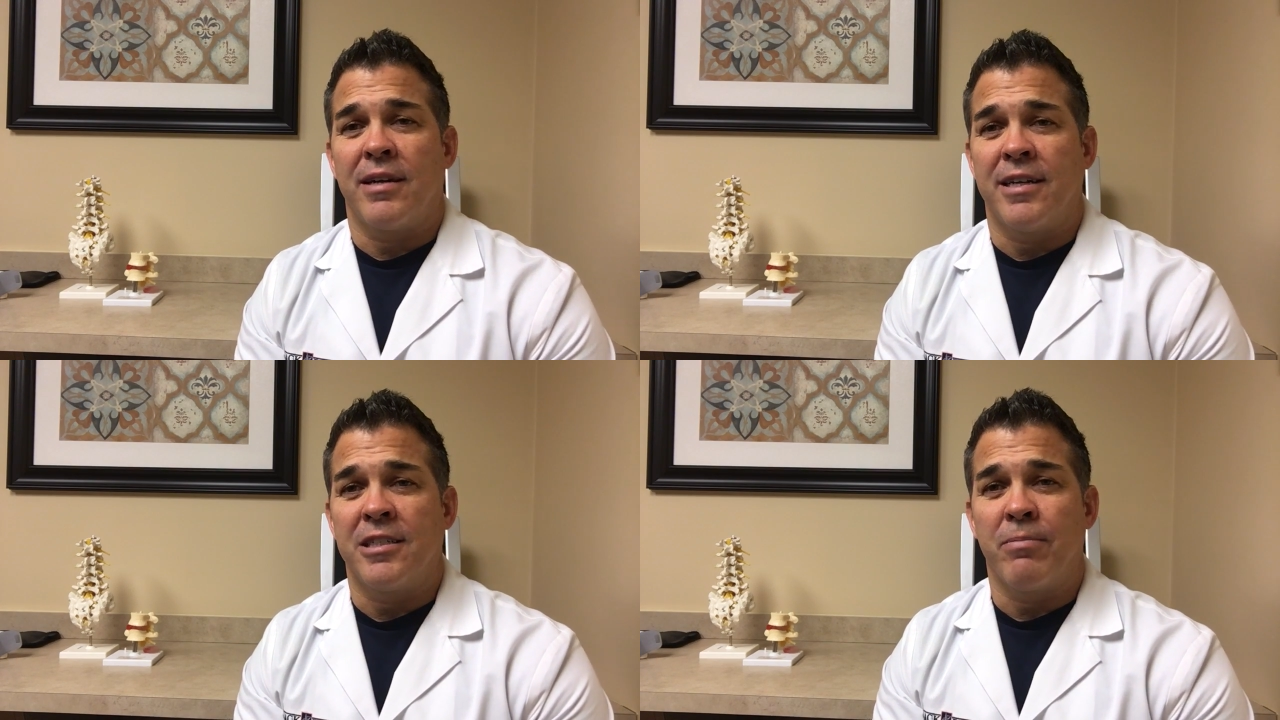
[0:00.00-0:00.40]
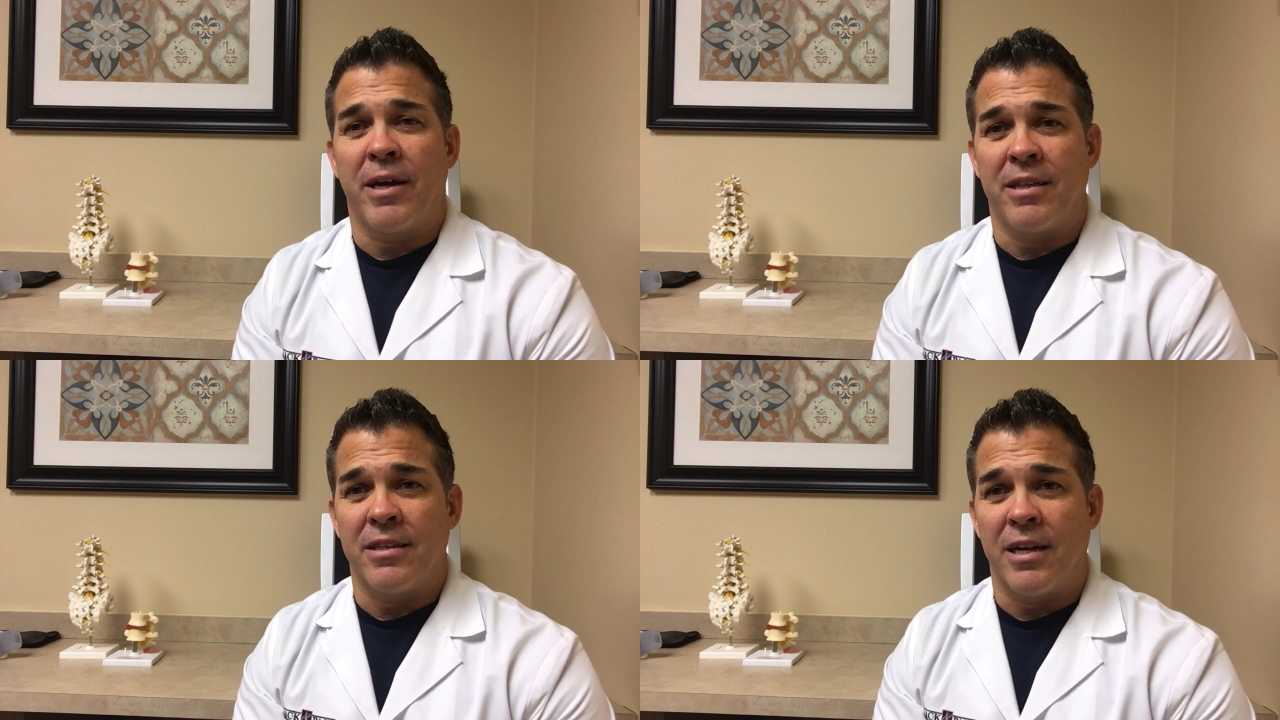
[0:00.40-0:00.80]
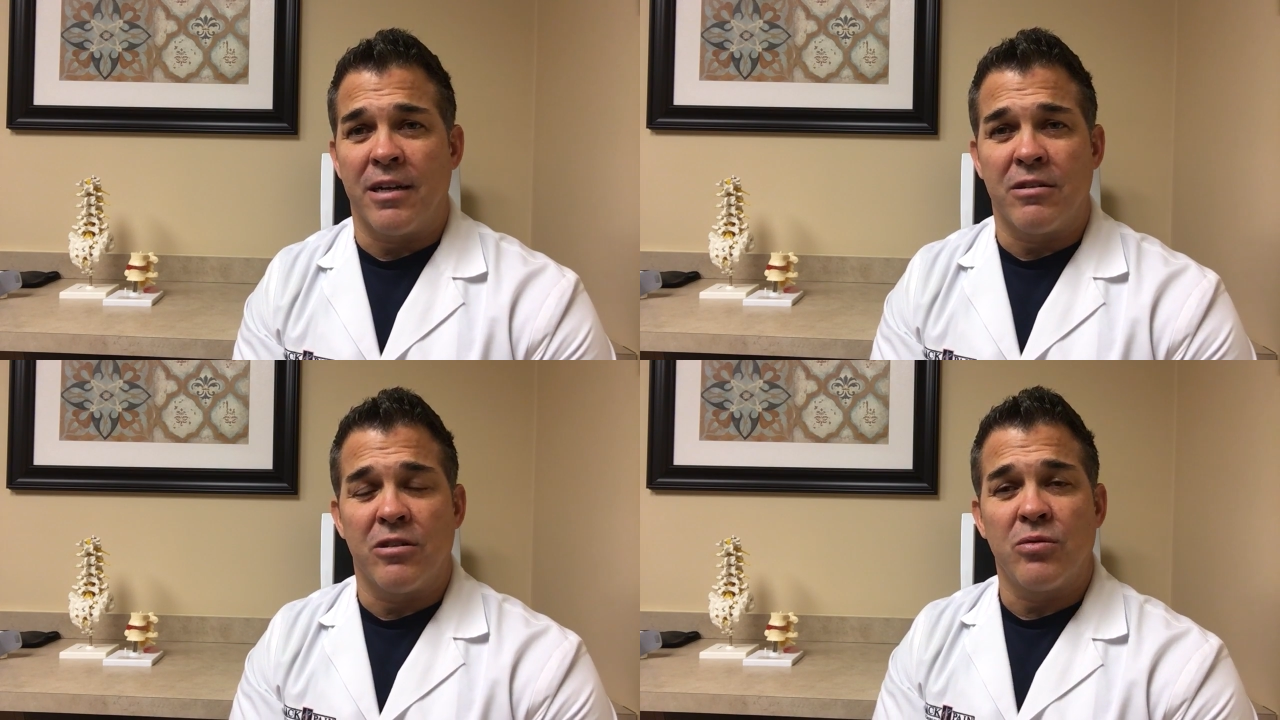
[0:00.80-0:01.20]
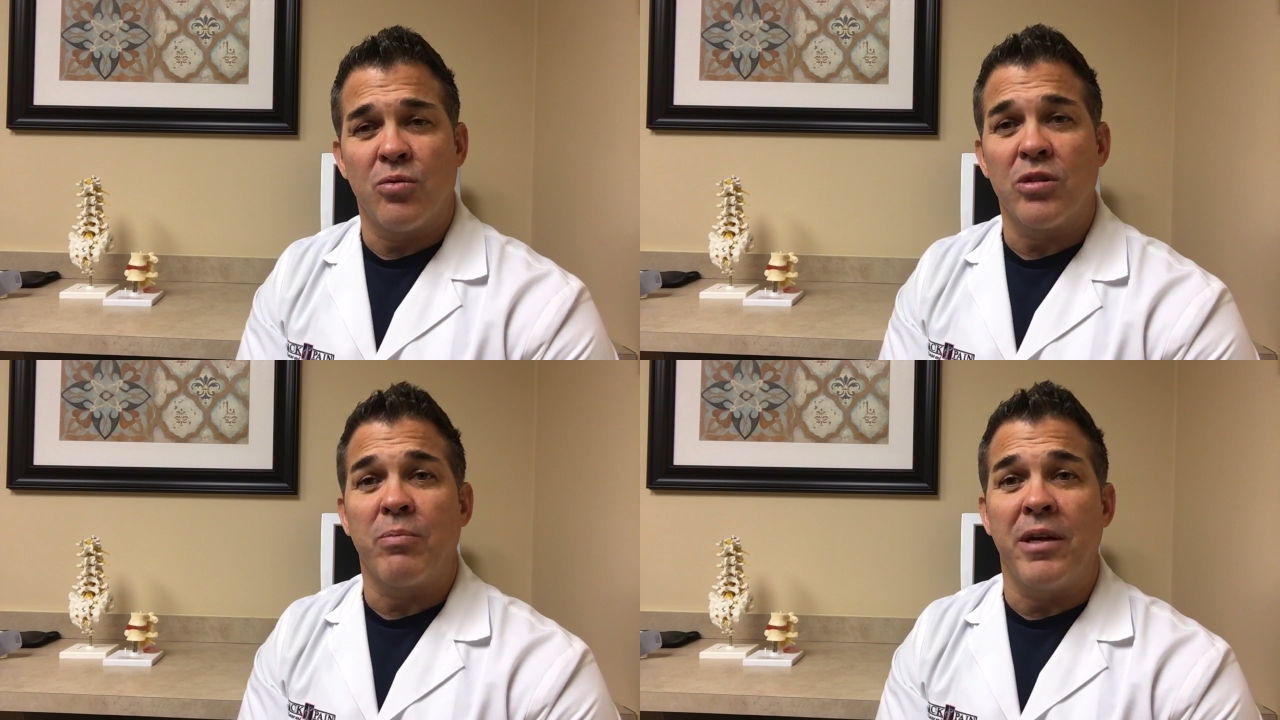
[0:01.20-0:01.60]
osteopathic doctors,
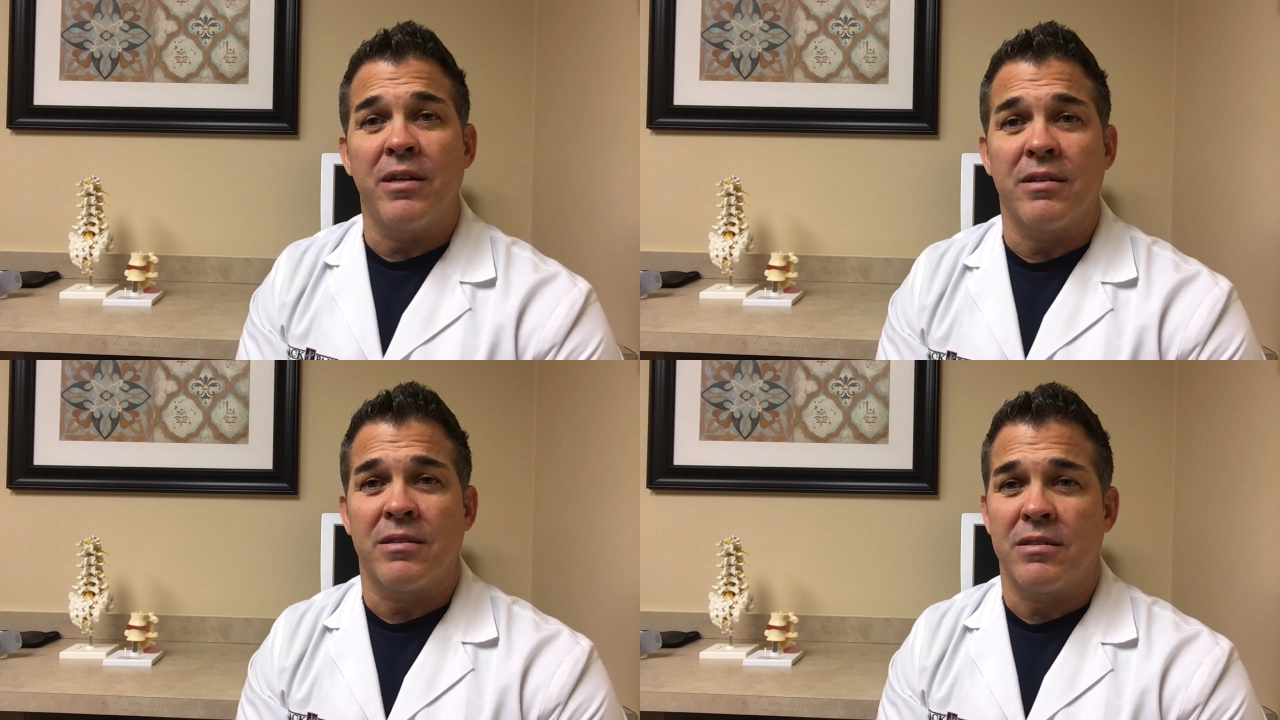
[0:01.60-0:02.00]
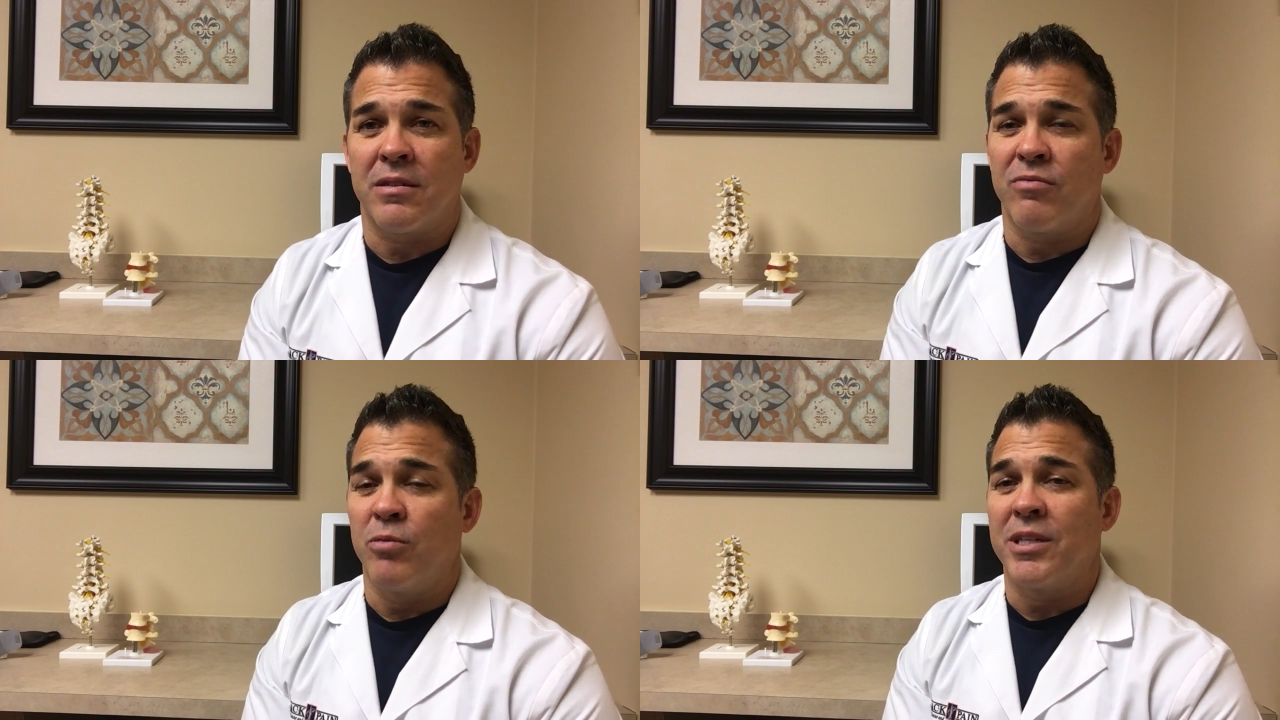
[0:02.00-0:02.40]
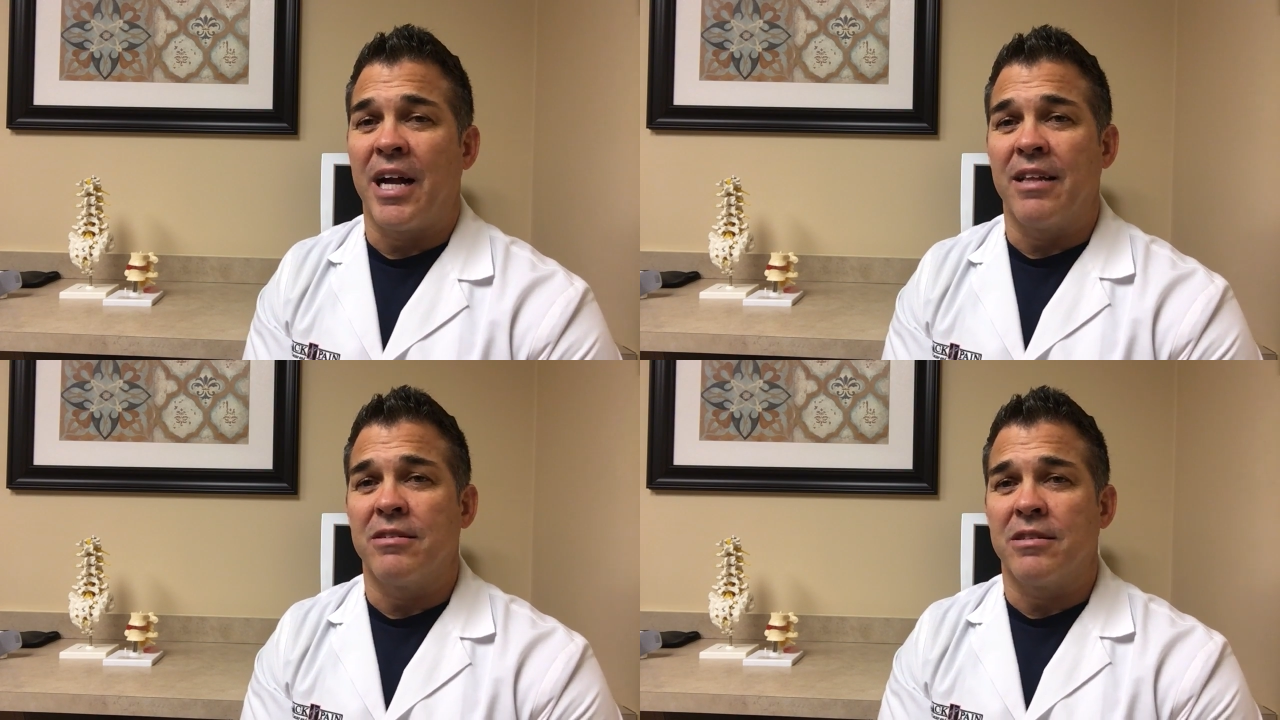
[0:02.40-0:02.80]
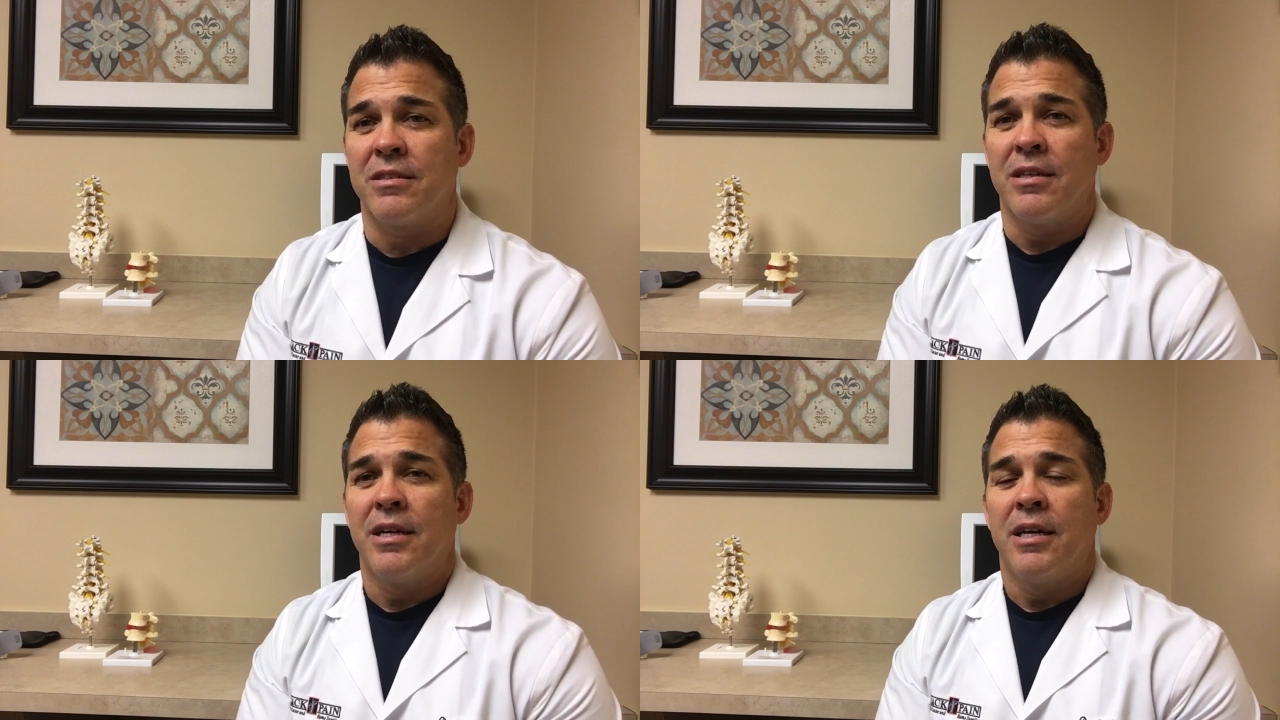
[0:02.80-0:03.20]
orthopedics, rheumatologists.